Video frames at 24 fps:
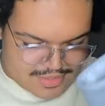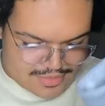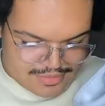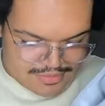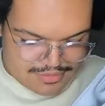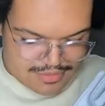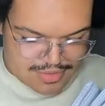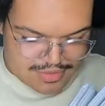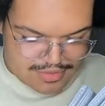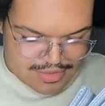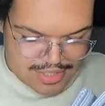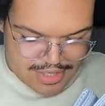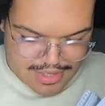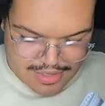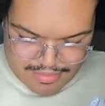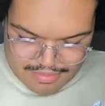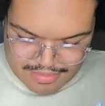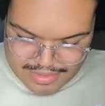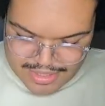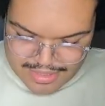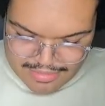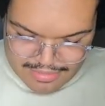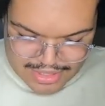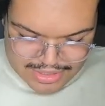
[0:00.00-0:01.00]
I don't know
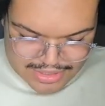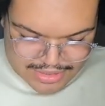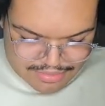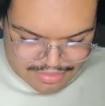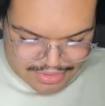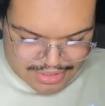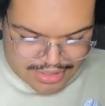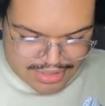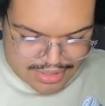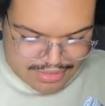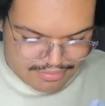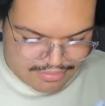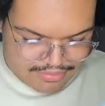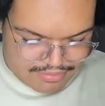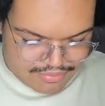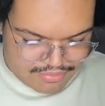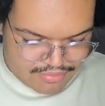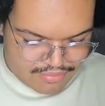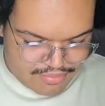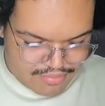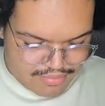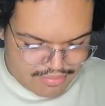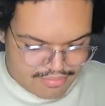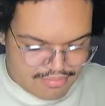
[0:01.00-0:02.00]
y'all, but I'm not gonna put it
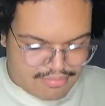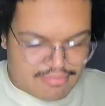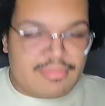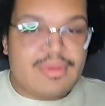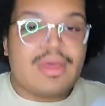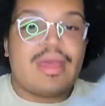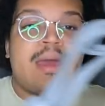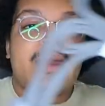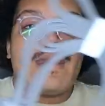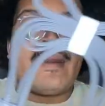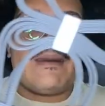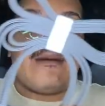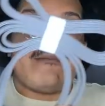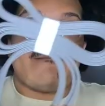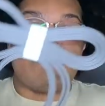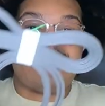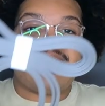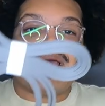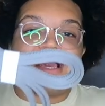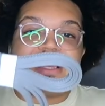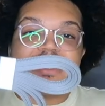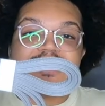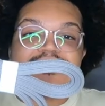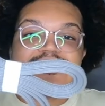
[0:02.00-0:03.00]

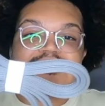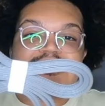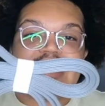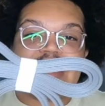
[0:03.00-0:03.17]
back